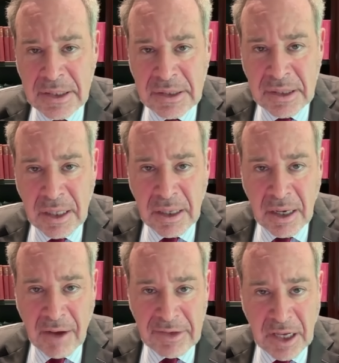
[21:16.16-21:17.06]
is
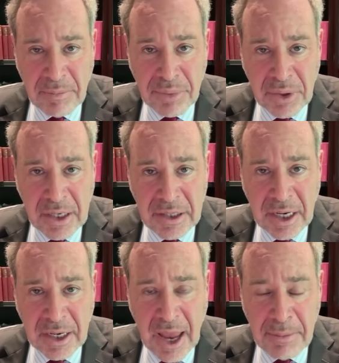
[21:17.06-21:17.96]
obviously a brilliant
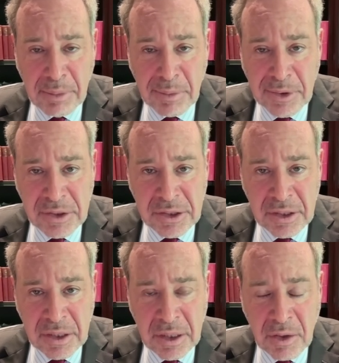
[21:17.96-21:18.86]
and capable
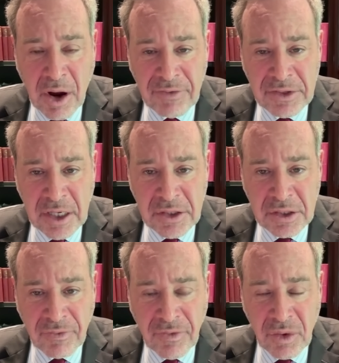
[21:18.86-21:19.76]
person who often says
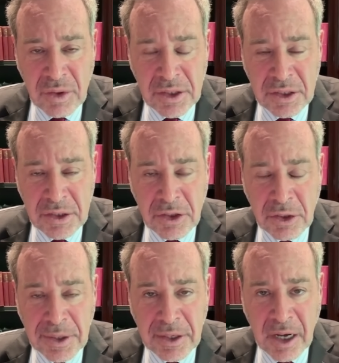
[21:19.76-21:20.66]
foolish,
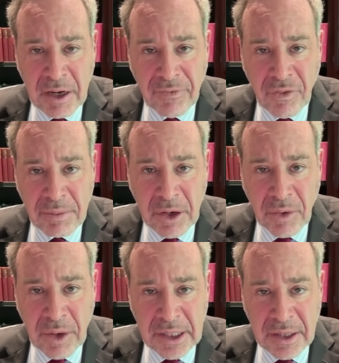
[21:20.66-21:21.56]
stupid, uninformed, and
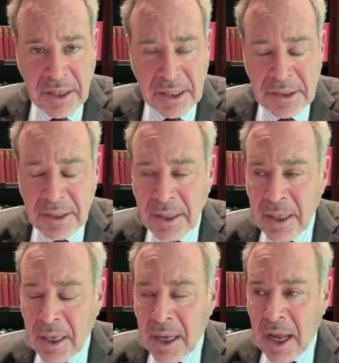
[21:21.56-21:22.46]
crazy things.
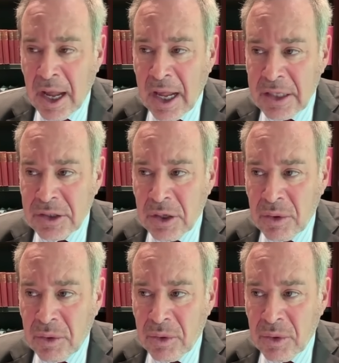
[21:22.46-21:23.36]
And
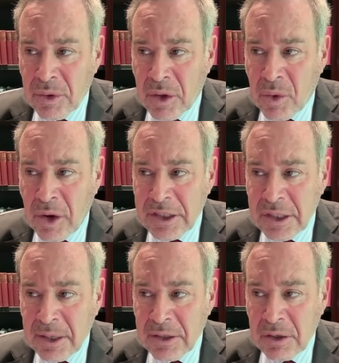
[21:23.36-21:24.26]
so the question
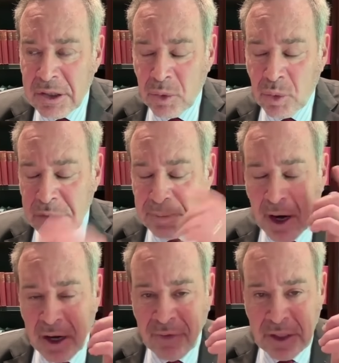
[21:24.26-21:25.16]
about Doge is which
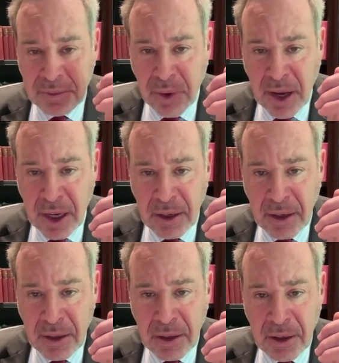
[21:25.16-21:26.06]
part of his brain
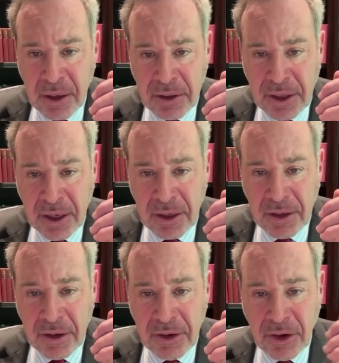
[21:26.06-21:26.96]
did
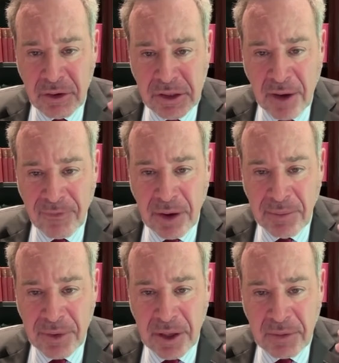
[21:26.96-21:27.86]
Doge come
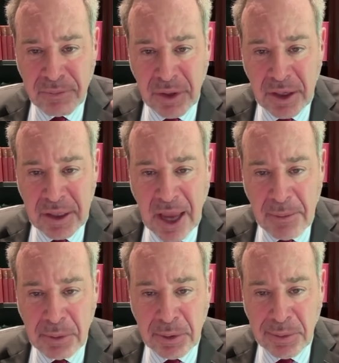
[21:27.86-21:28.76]
from? The brilliant and
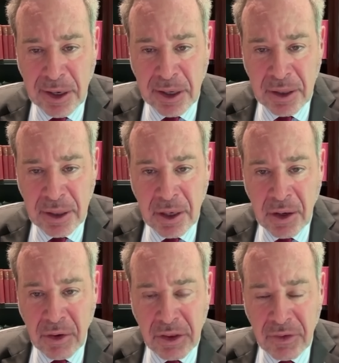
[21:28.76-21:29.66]
capable part
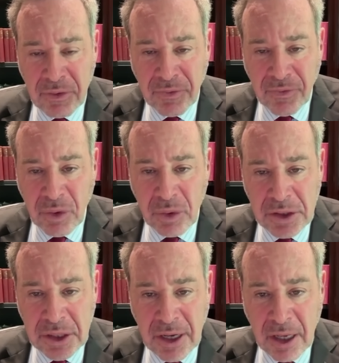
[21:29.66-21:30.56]
or the
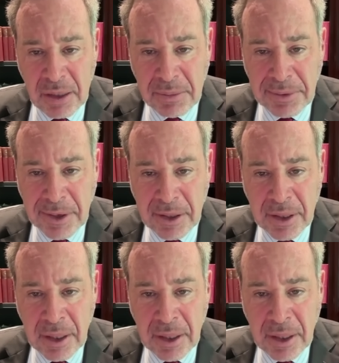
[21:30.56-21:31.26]
foolish and gullible part?